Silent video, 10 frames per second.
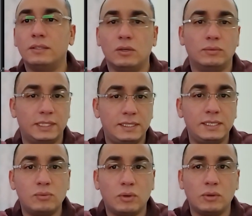So this
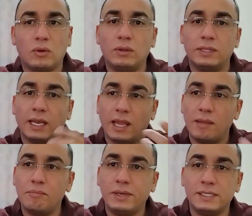is what we call an
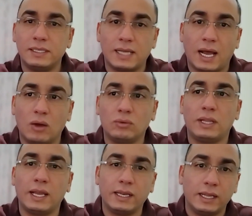implicit
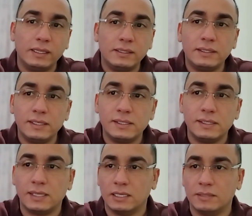outline in the
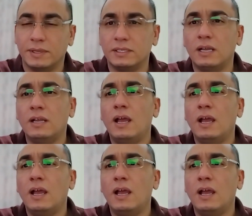thesis statement.